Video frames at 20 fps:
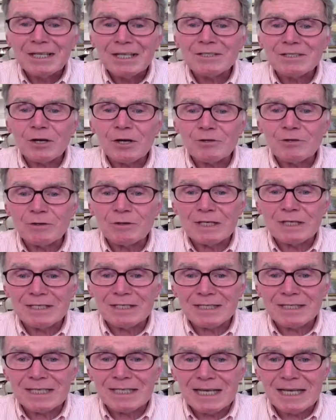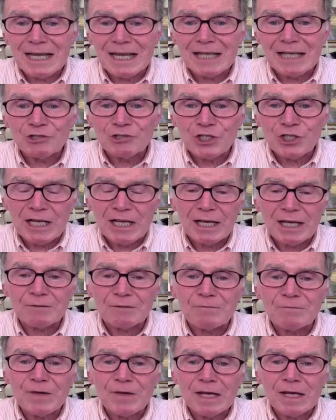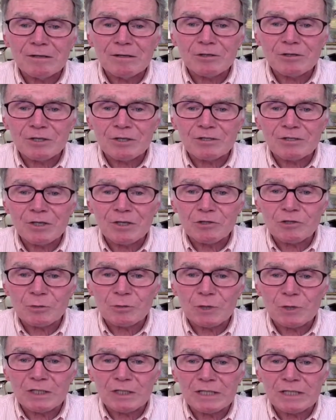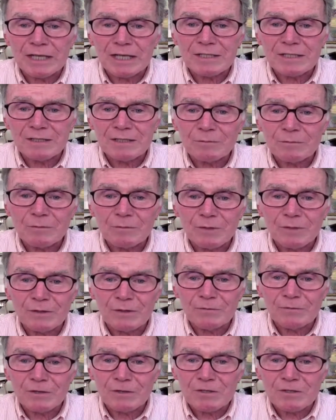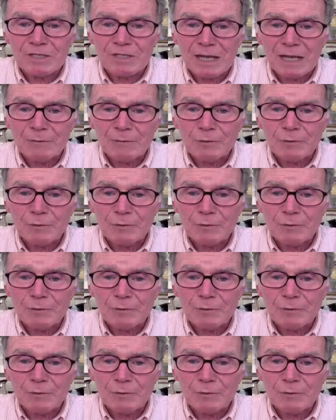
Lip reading: So you can see, and she had failed her social work test the first time